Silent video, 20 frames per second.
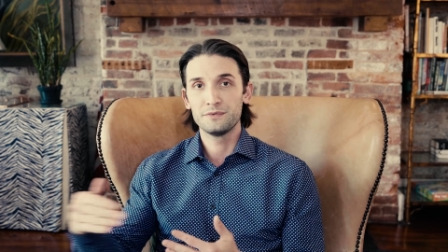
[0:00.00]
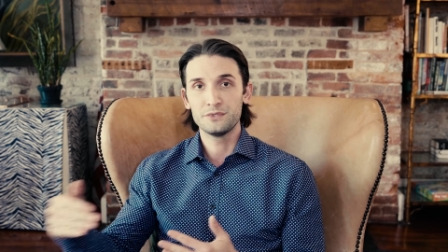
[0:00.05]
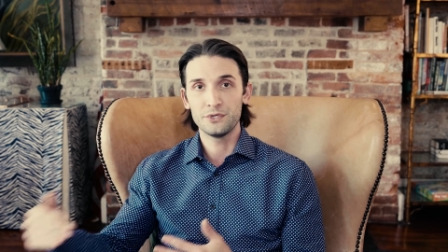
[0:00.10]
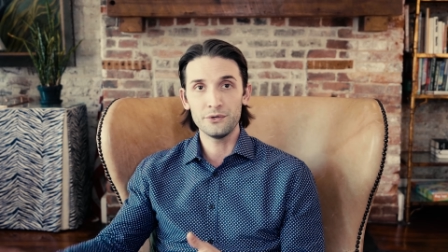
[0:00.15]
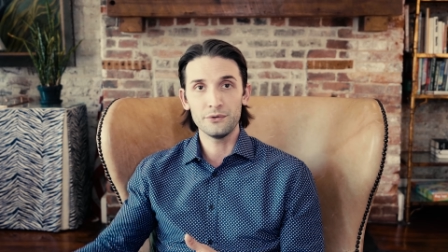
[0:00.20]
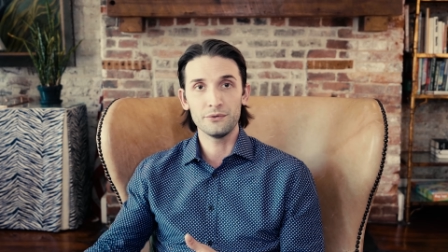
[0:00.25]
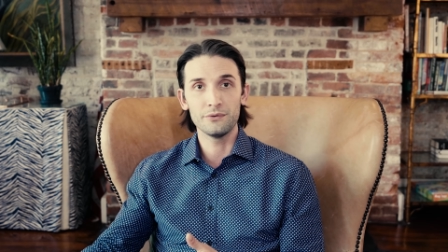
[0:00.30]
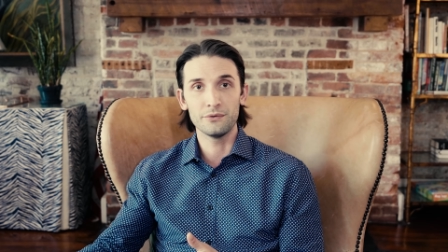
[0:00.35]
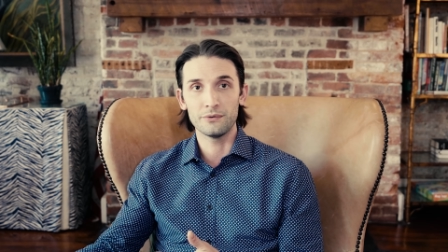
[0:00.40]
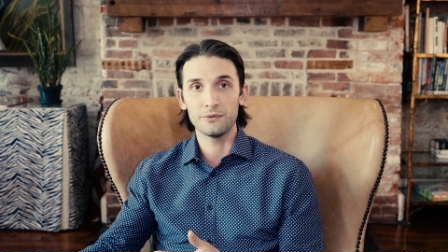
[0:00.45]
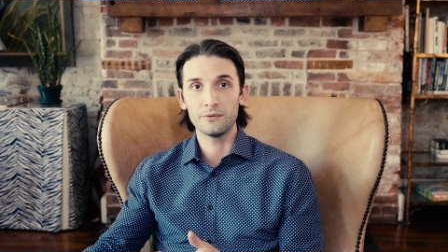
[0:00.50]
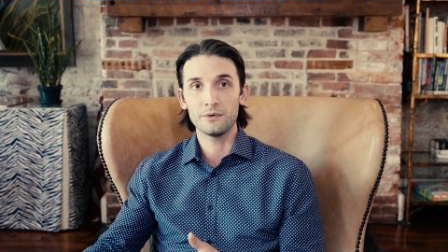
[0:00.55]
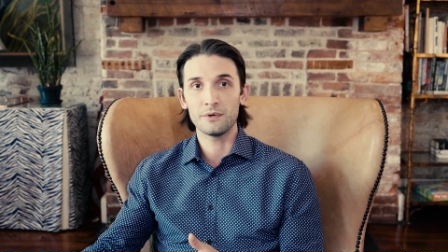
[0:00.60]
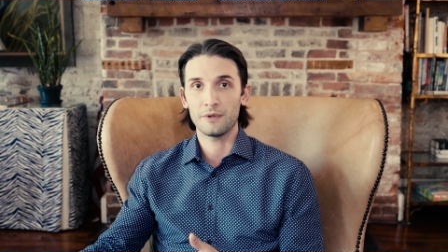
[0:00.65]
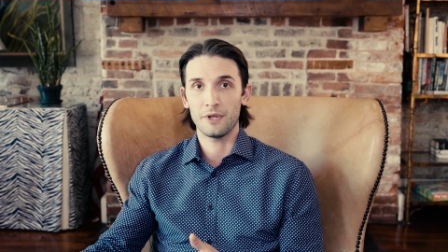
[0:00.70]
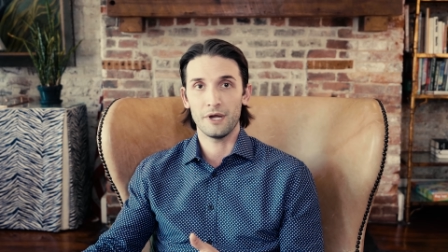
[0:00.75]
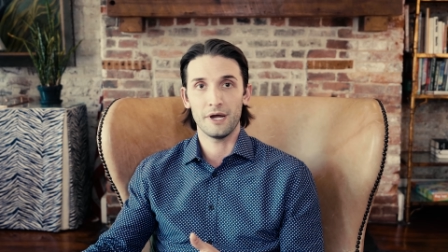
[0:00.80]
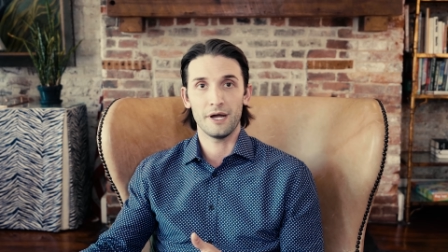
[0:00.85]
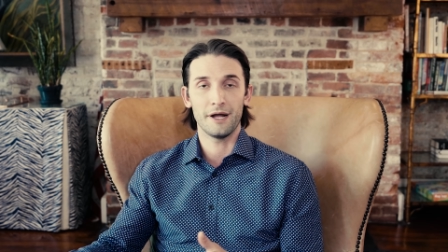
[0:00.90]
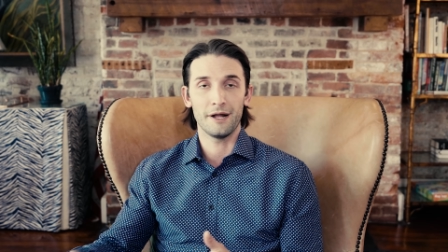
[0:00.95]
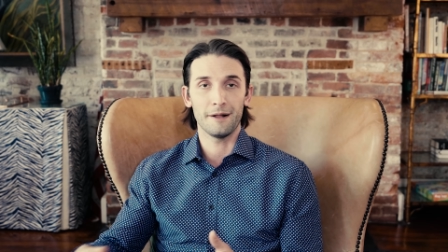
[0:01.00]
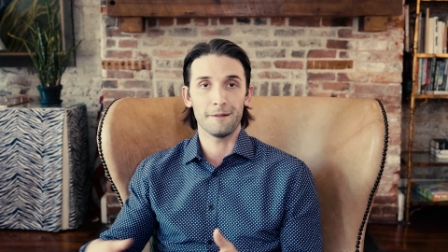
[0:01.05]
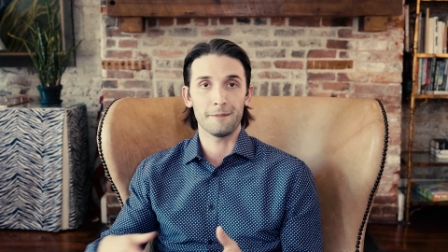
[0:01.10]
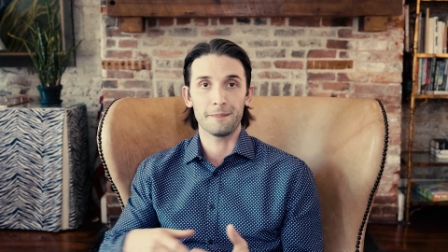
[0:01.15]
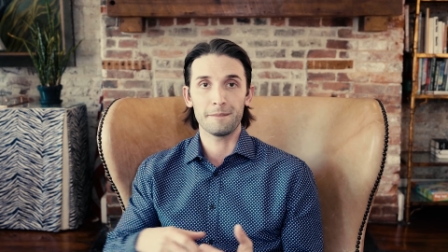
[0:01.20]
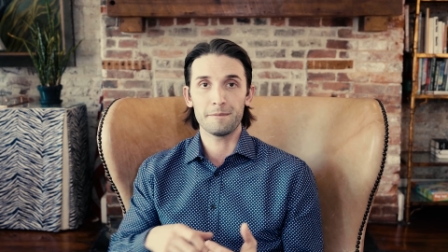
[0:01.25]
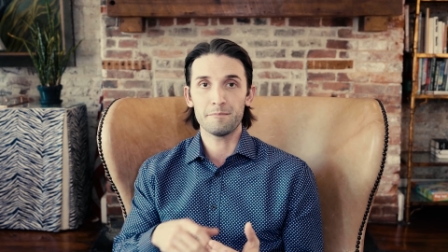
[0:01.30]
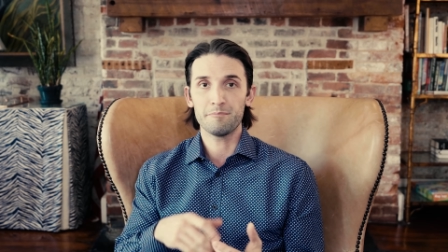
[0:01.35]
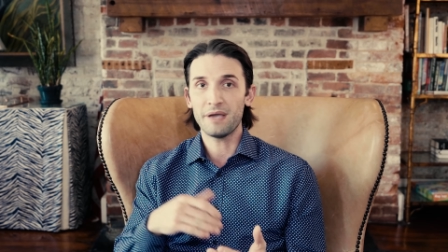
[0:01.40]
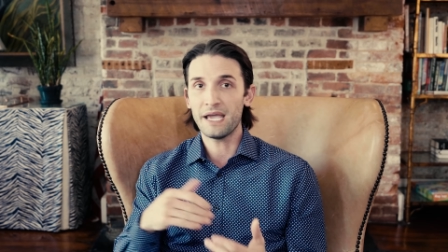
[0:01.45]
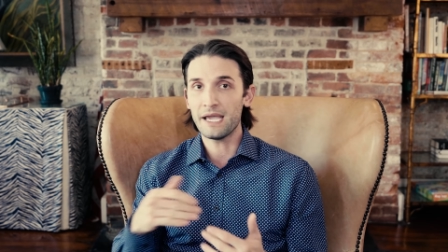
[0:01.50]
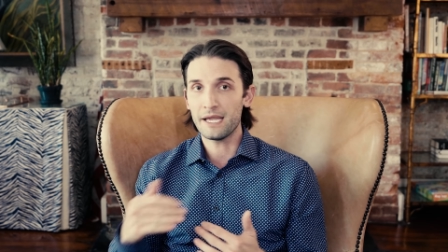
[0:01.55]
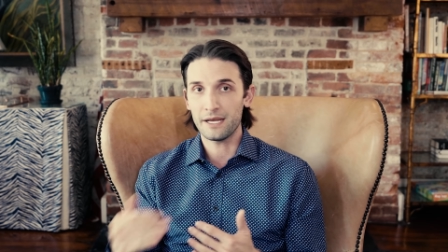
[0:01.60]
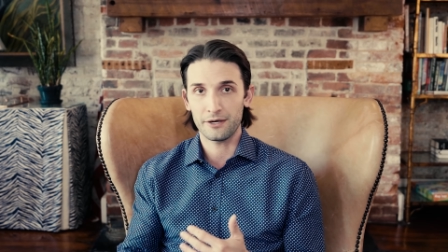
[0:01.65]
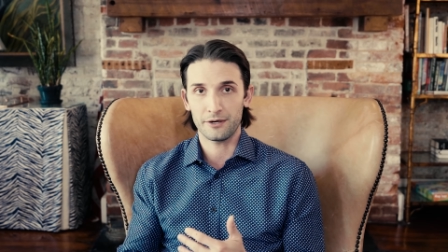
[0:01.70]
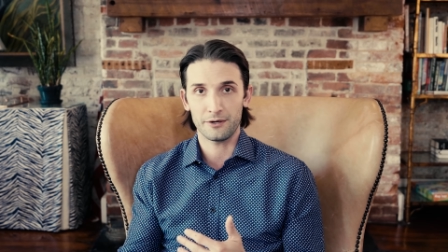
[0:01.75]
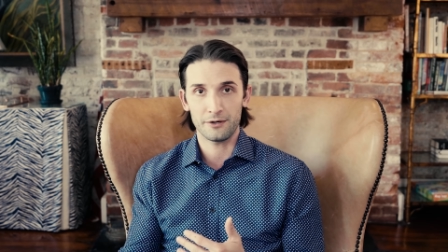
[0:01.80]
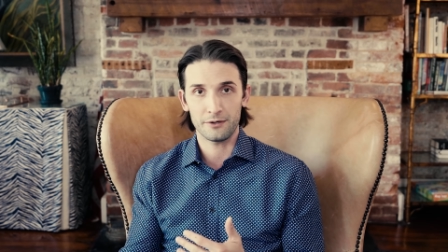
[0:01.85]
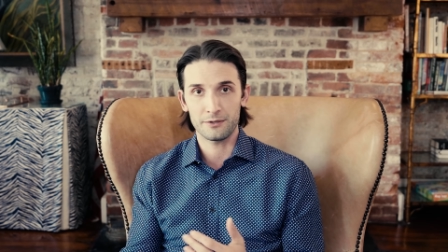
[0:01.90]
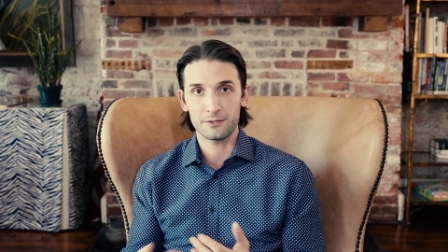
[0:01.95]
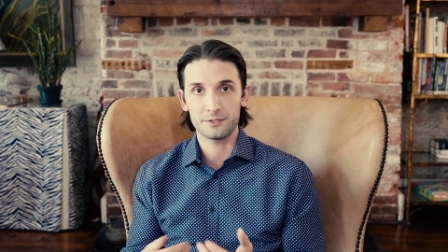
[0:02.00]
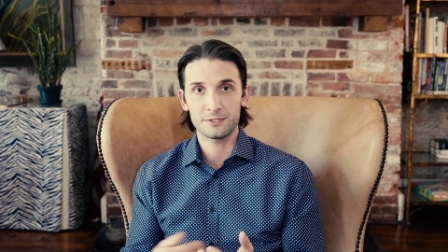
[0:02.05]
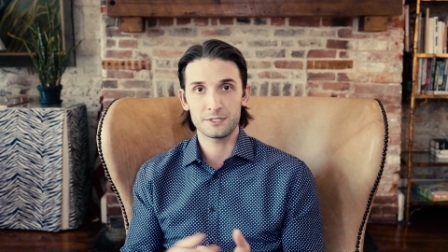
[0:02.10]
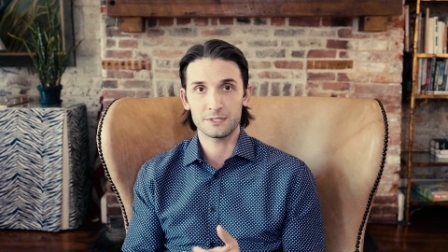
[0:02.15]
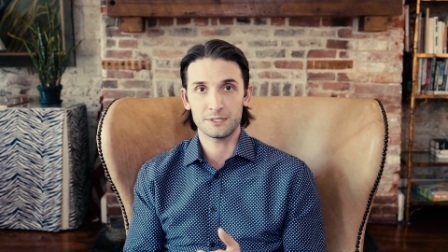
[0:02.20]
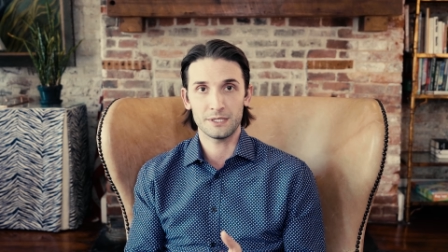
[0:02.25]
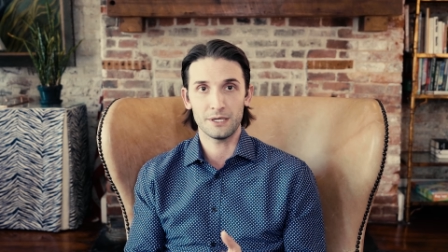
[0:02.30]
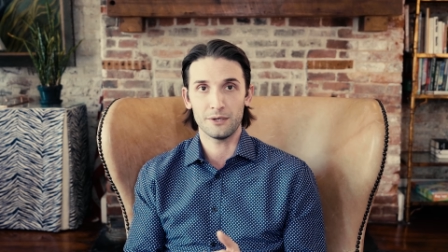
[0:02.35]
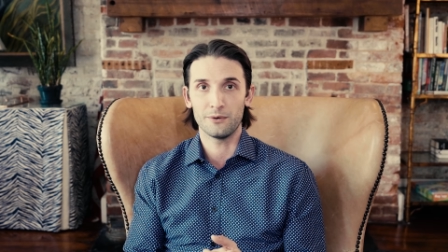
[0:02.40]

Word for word: to um, payers